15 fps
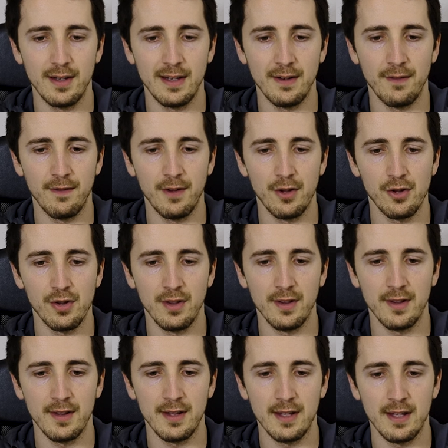
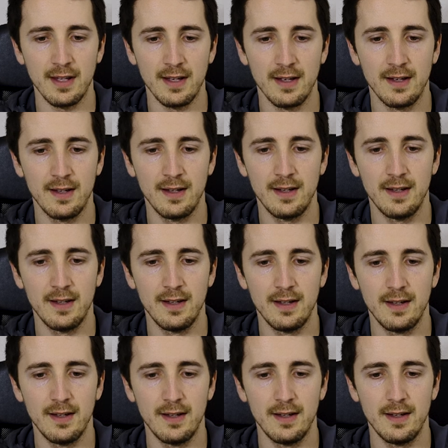deficiency
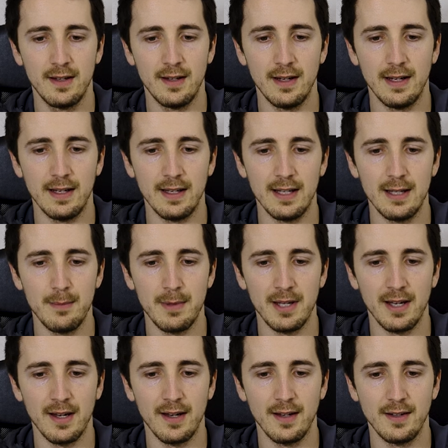
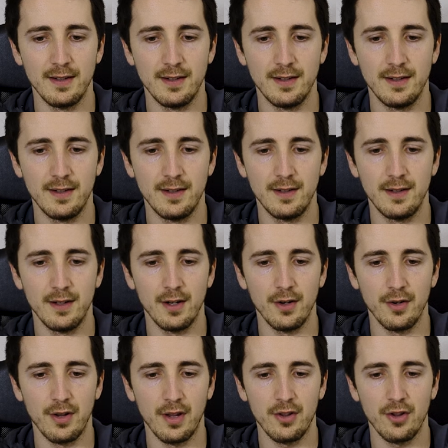anemia,
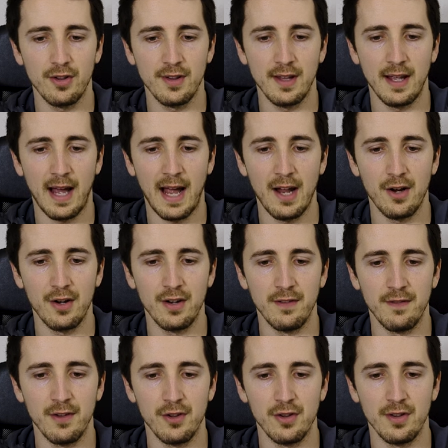or let's just say iron
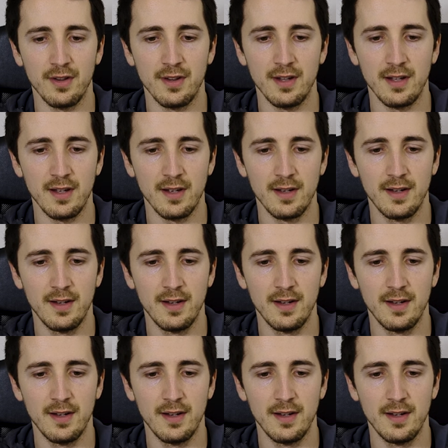deficiency.